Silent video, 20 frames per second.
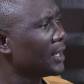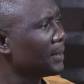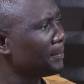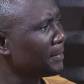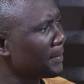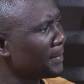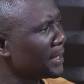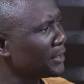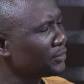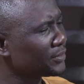
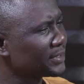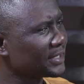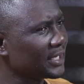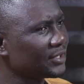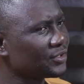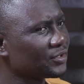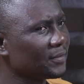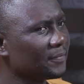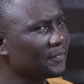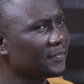Mama, you
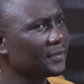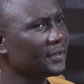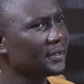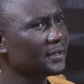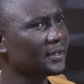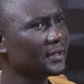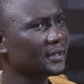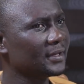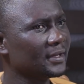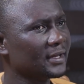said
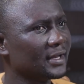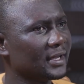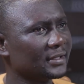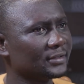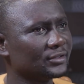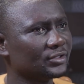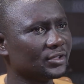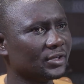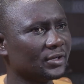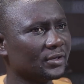something
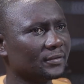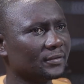that